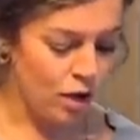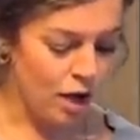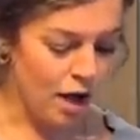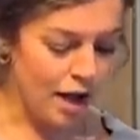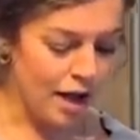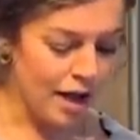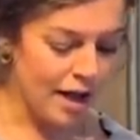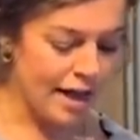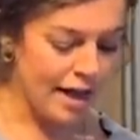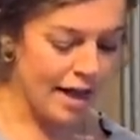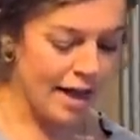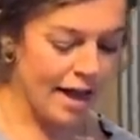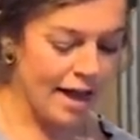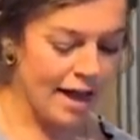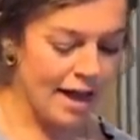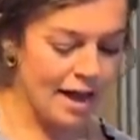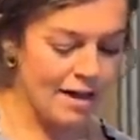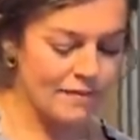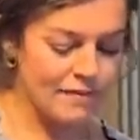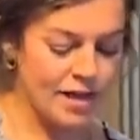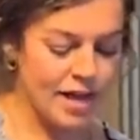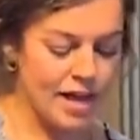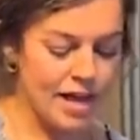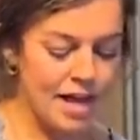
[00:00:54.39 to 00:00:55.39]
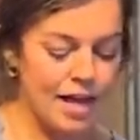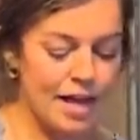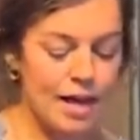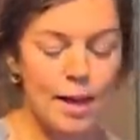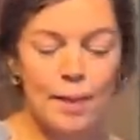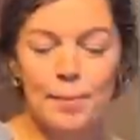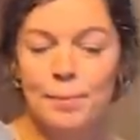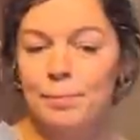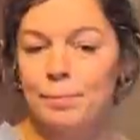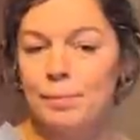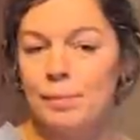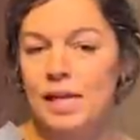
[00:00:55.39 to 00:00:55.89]
I have
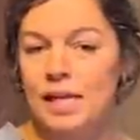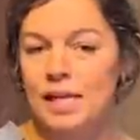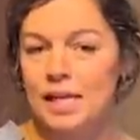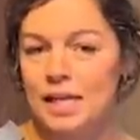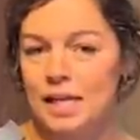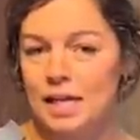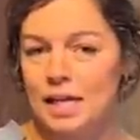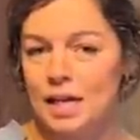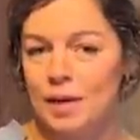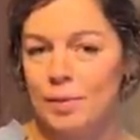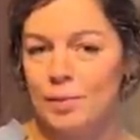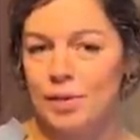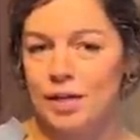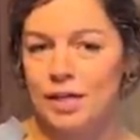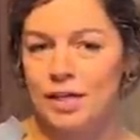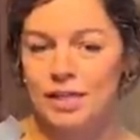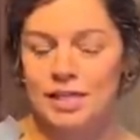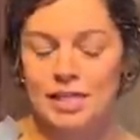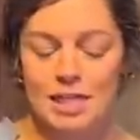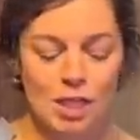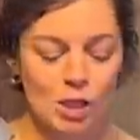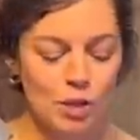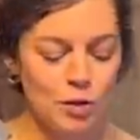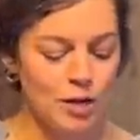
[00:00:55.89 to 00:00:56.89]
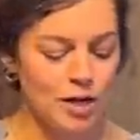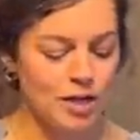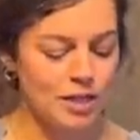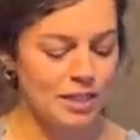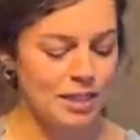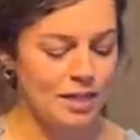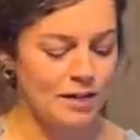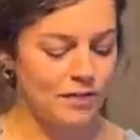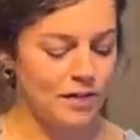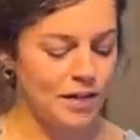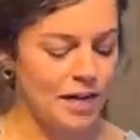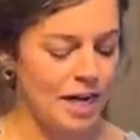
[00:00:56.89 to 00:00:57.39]
a medium yellow
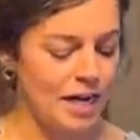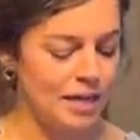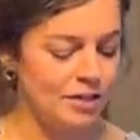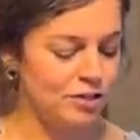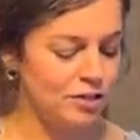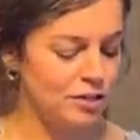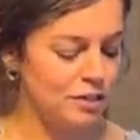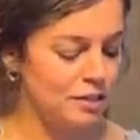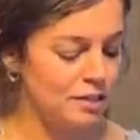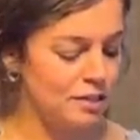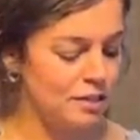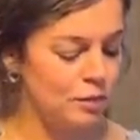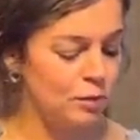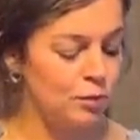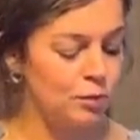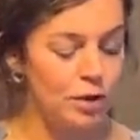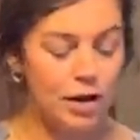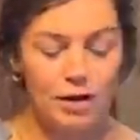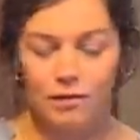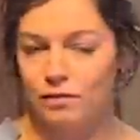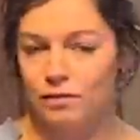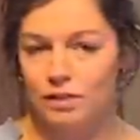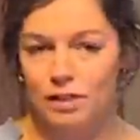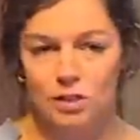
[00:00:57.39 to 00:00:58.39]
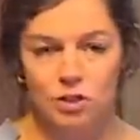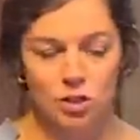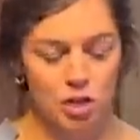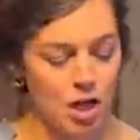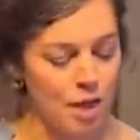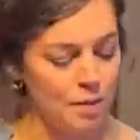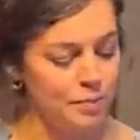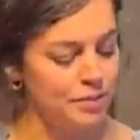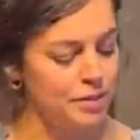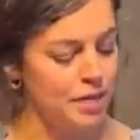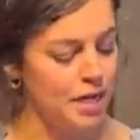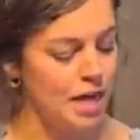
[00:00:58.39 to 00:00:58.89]
onion that I just roughly
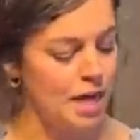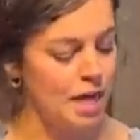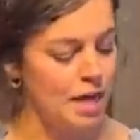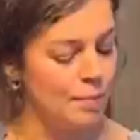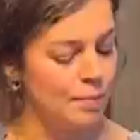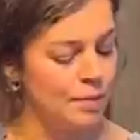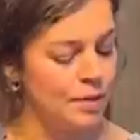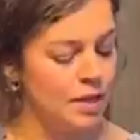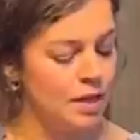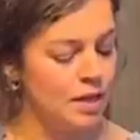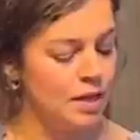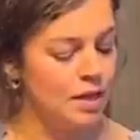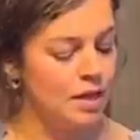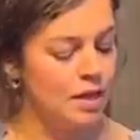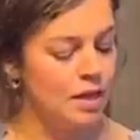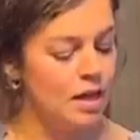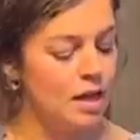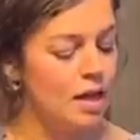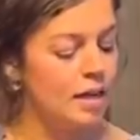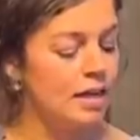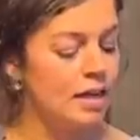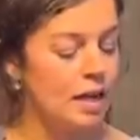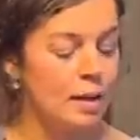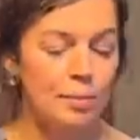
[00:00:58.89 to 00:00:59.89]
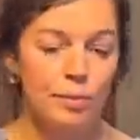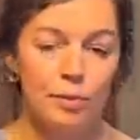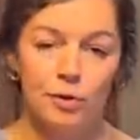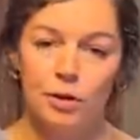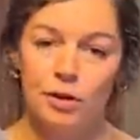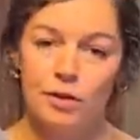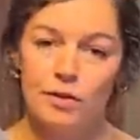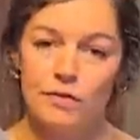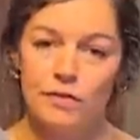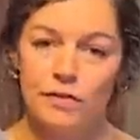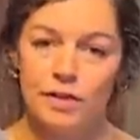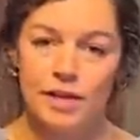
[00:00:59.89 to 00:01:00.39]
chopped up a couple
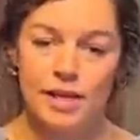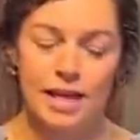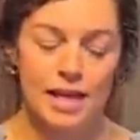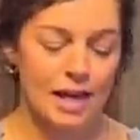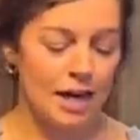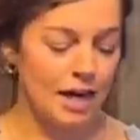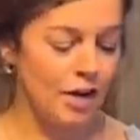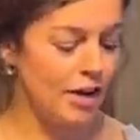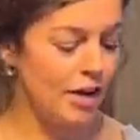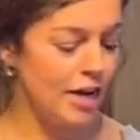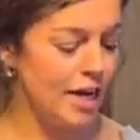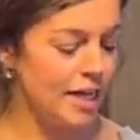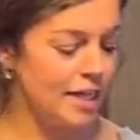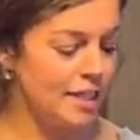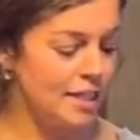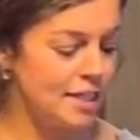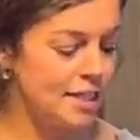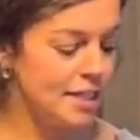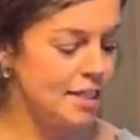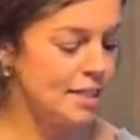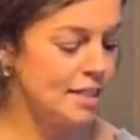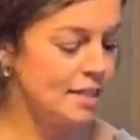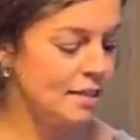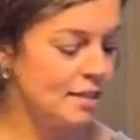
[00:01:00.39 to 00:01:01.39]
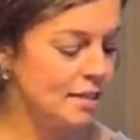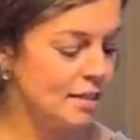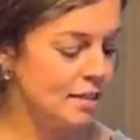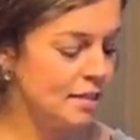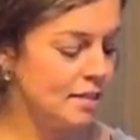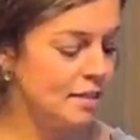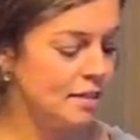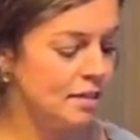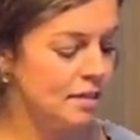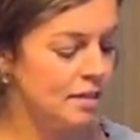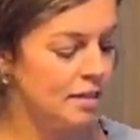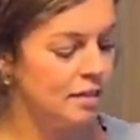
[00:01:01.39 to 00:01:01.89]
of carrots,
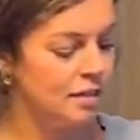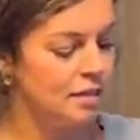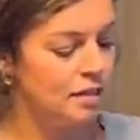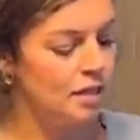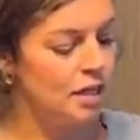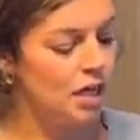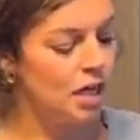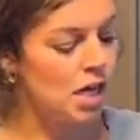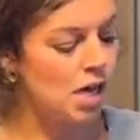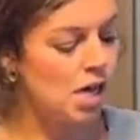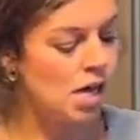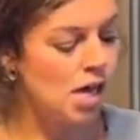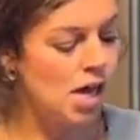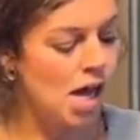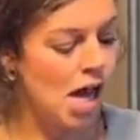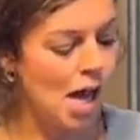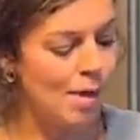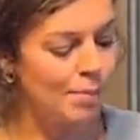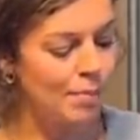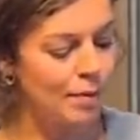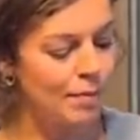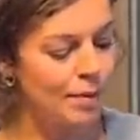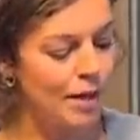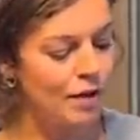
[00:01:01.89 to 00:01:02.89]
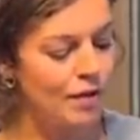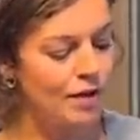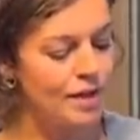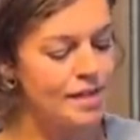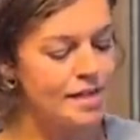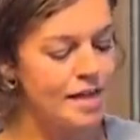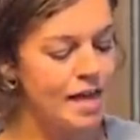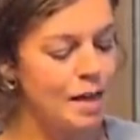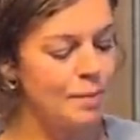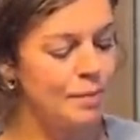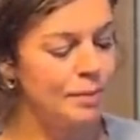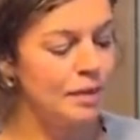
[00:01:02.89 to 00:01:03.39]
um, about a
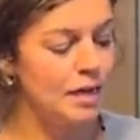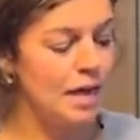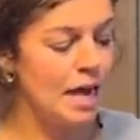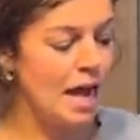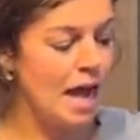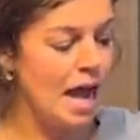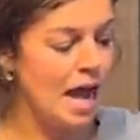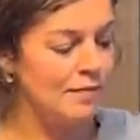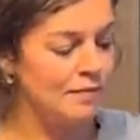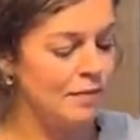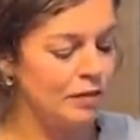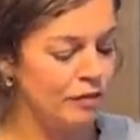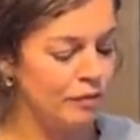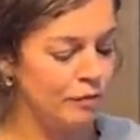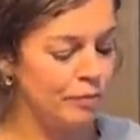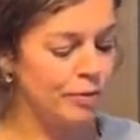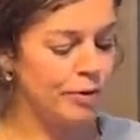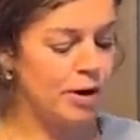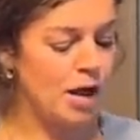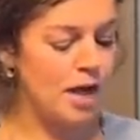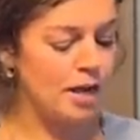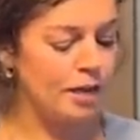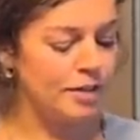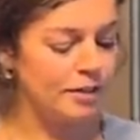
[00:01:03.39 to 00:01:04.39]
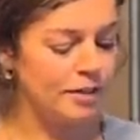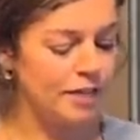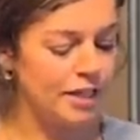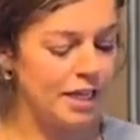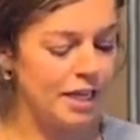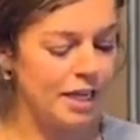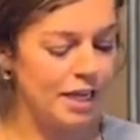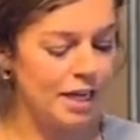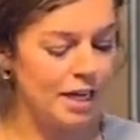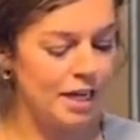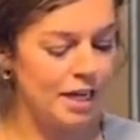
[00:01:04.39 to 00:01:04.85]
cup and a half of broccoli,